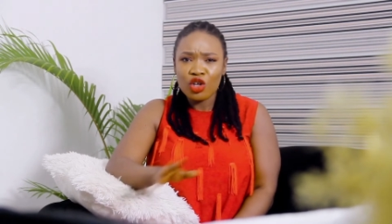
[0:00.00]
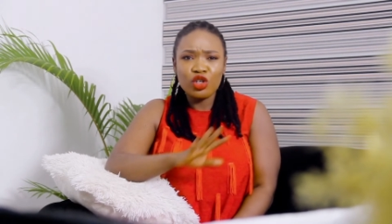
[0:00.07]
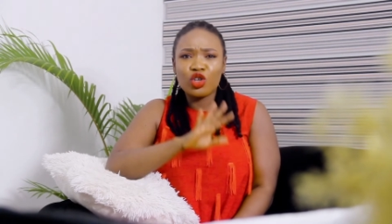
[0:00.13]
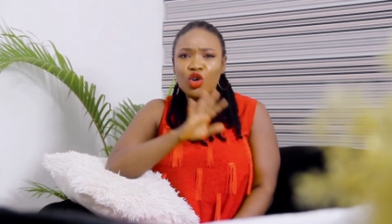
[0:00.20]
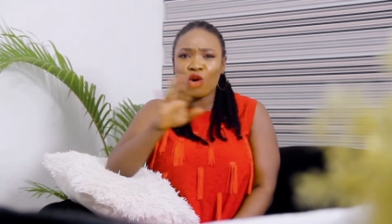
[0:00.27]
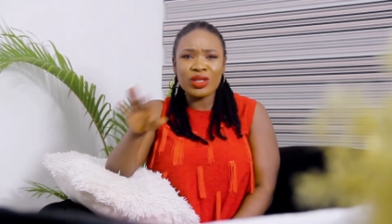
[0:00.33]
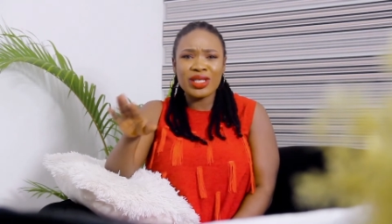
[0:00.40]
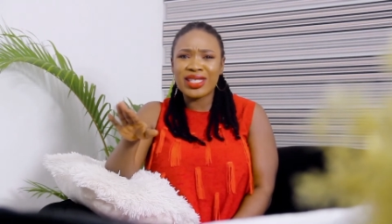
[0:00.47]

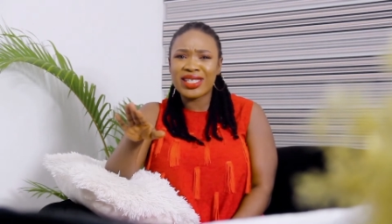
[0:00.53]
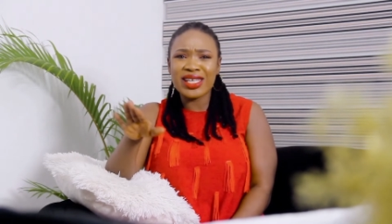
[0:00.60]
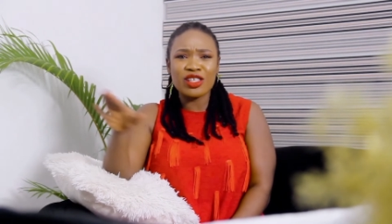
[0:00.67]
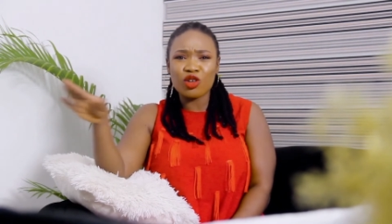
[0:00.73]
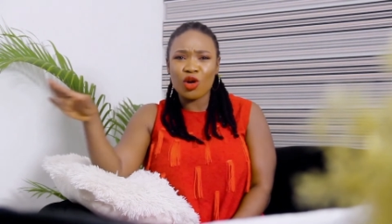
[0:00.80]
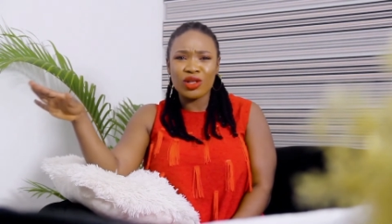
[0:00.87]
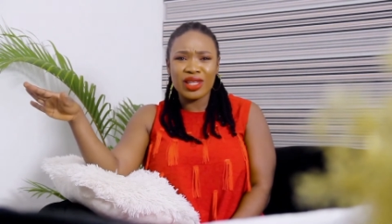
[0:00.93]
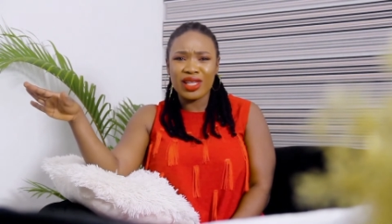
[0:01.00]
Don't sit
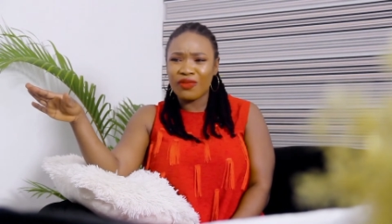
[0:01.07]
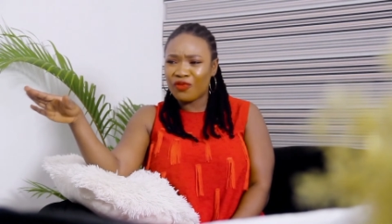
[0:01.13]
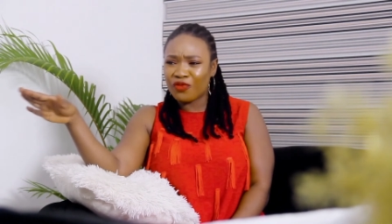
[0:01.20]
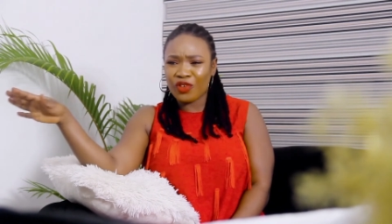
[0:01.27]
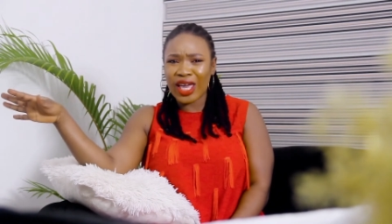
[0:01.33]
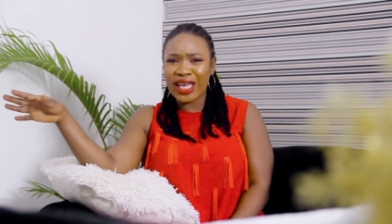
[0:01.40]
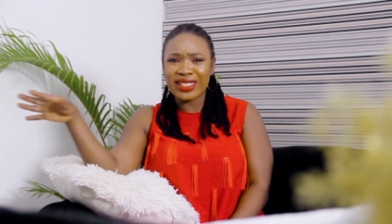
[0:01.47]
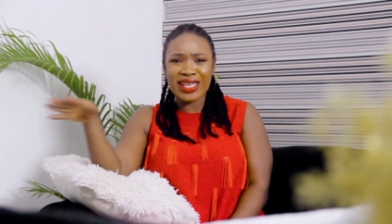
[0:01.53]
on the
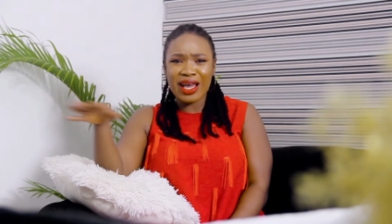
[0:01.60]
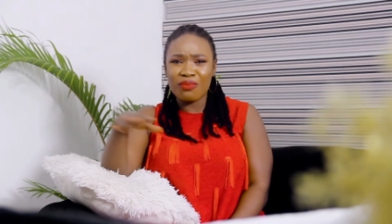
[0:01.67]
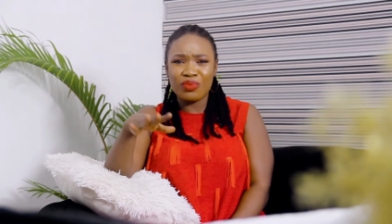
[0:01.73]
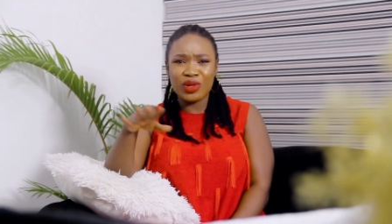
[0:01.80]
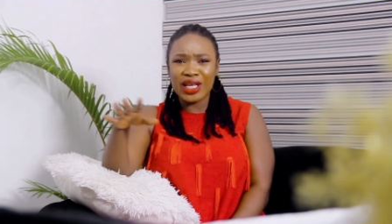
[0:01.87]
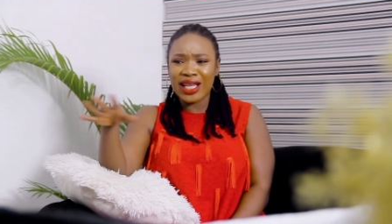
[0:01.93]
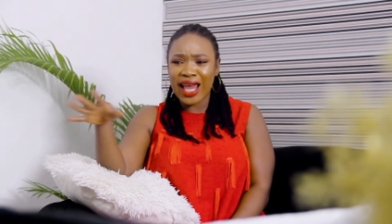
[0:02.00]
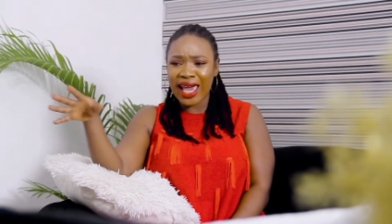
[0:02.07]
fence and
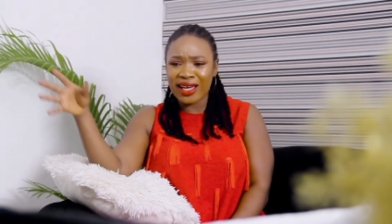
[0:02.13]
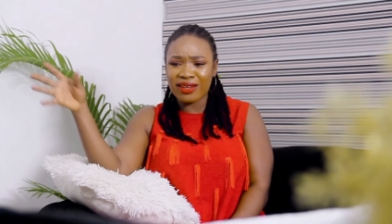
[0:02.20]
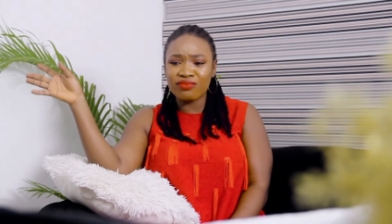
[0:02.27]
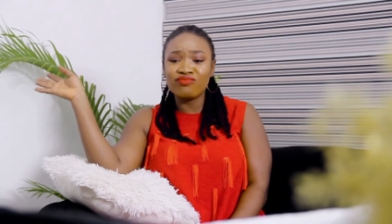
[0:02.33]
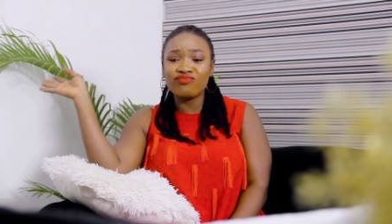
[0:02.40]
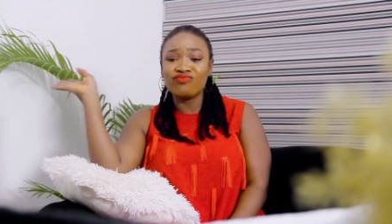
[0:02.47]
be like,